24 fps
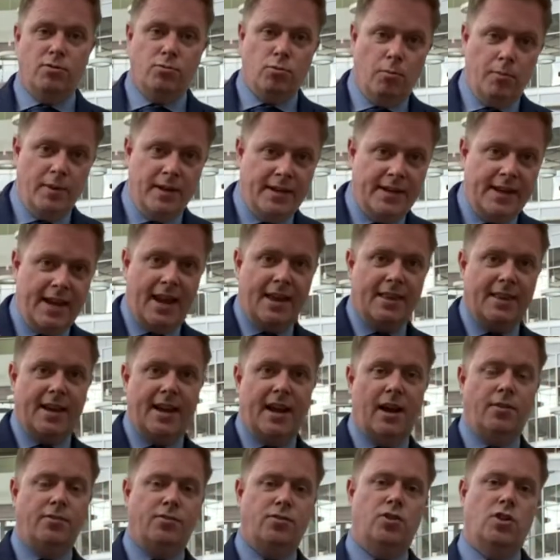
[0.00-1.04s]
we'll be getting that
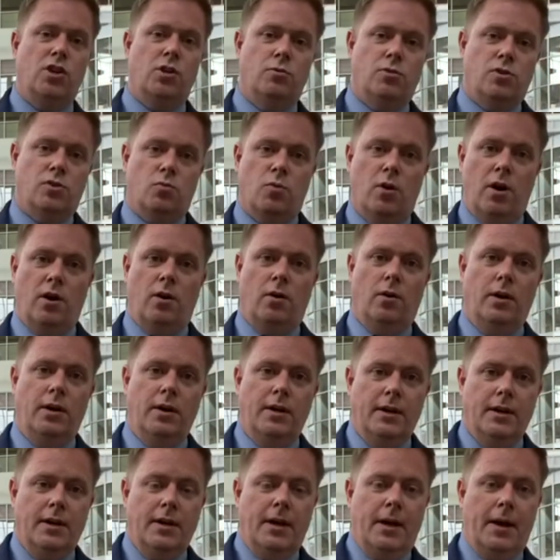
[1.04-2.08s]
out to you as well,
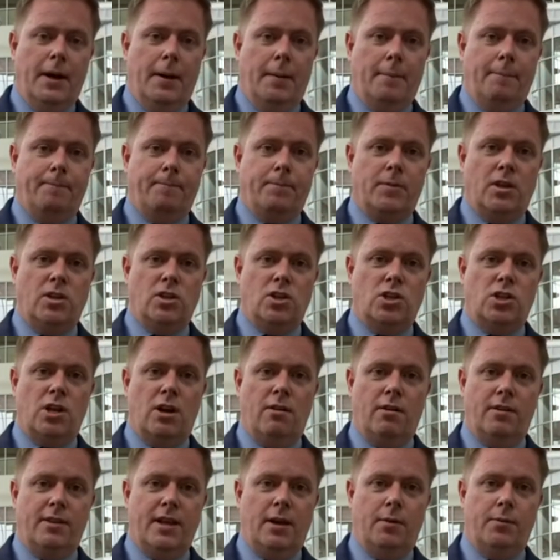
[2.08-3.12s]
and
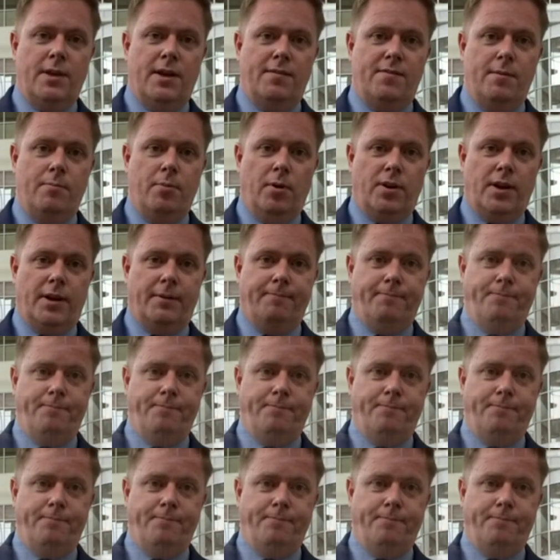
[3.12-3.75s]
sharing that with everybody.